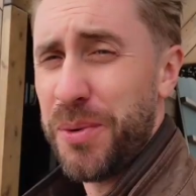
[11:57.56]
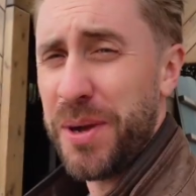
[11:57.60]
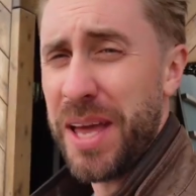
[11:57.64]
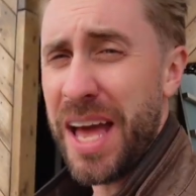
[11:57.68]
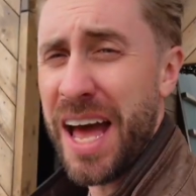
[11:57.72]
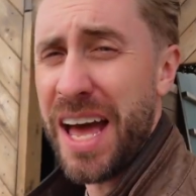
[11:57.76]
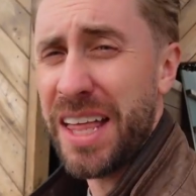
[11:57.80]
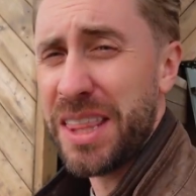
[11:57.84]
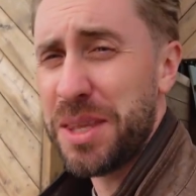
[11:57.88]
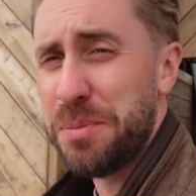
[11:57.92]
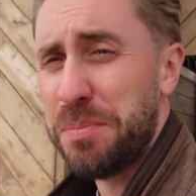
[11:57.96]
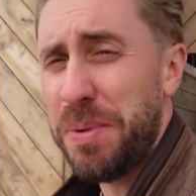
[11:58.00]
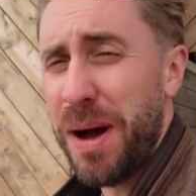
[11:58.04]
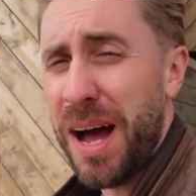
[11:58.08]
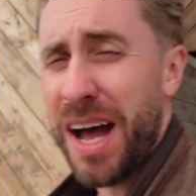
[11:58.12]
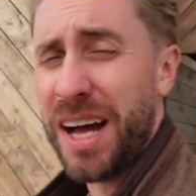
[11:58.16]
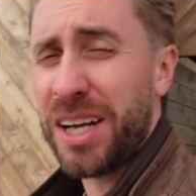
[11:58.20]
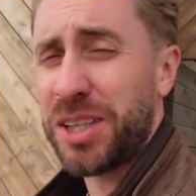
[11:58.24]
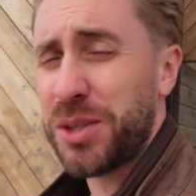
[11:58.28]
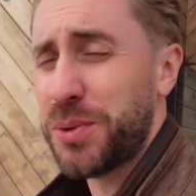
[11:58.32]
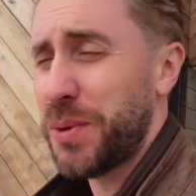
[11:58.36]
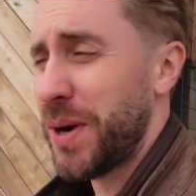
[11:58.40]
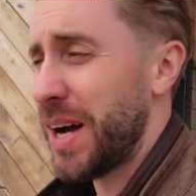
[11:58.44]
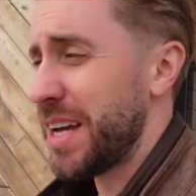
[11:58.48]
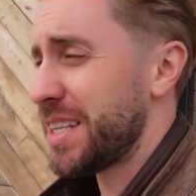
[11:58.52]
We had the
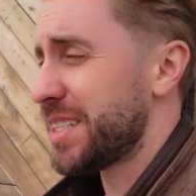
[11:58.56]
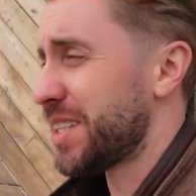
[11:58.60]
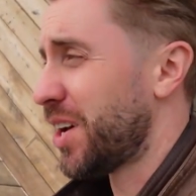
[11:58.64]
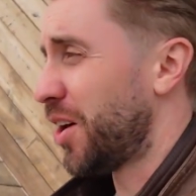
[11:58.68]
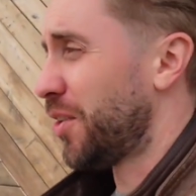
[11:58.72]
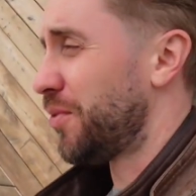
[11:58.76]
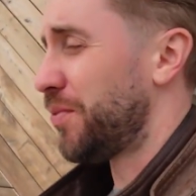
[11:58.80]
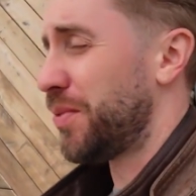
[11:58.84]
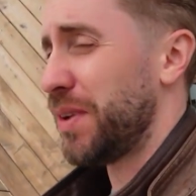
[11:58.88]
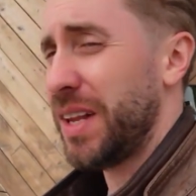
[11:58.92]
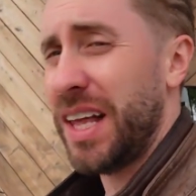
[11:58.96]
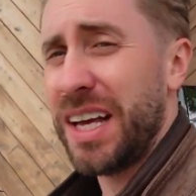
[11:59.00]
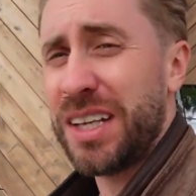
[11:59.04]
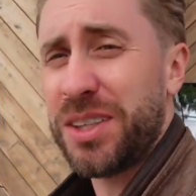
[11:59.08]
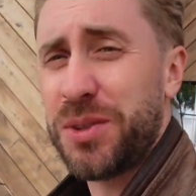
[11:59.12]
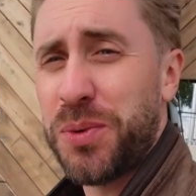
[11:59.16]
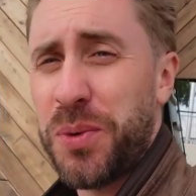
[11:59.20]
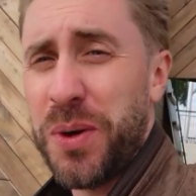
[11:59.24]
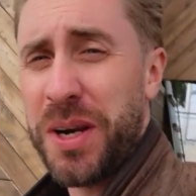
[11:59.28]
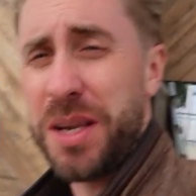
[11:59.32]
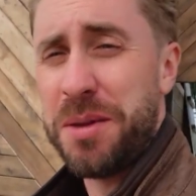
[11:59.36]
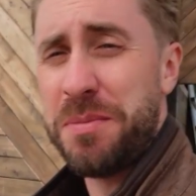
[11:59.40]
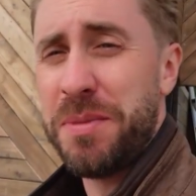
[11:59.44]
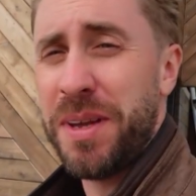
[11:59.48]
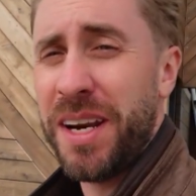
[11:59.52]
park to ourselves for like
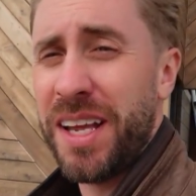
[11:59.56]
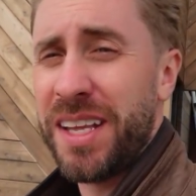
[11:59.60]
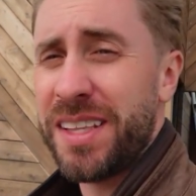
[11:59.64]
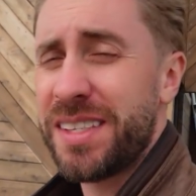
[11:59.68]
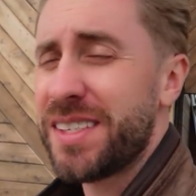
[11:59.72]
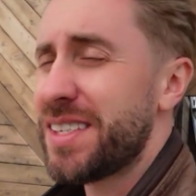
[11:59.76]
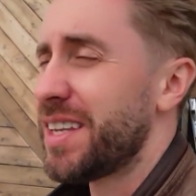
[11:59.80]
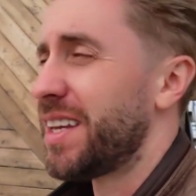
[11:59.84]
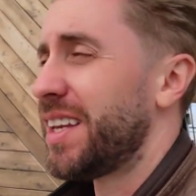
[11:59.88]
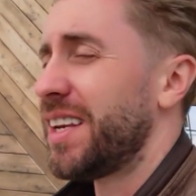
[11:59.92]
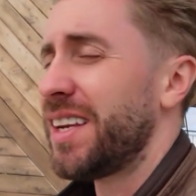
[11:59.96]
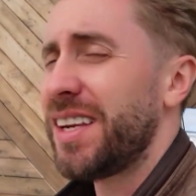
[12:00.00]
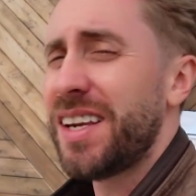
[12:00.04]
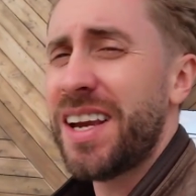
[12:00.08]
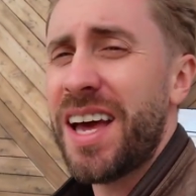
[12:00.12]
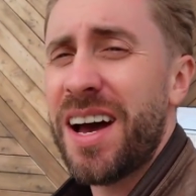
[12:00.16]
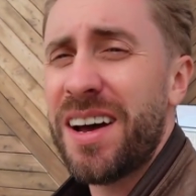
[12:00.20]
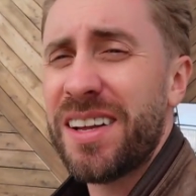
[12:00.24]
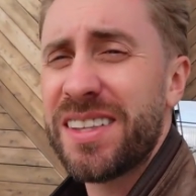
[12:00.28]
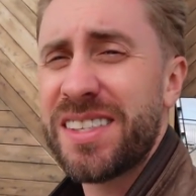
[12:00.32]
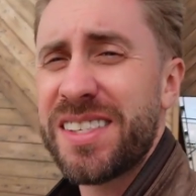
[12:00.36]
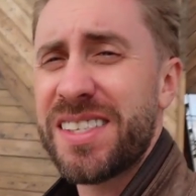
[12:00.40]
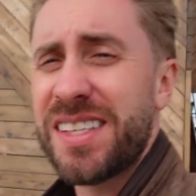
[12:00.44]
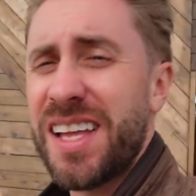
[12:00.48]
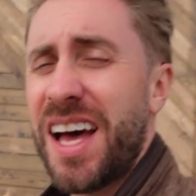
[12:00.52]
20 minutes and now
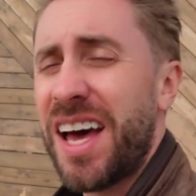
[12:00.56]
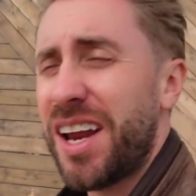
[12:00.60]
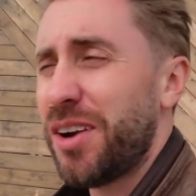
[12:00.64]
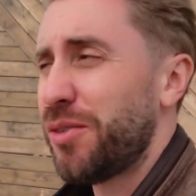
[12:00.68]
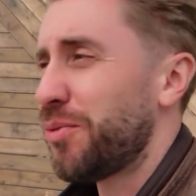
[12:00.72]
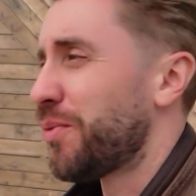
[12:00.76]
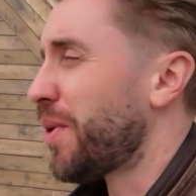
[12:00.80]
it started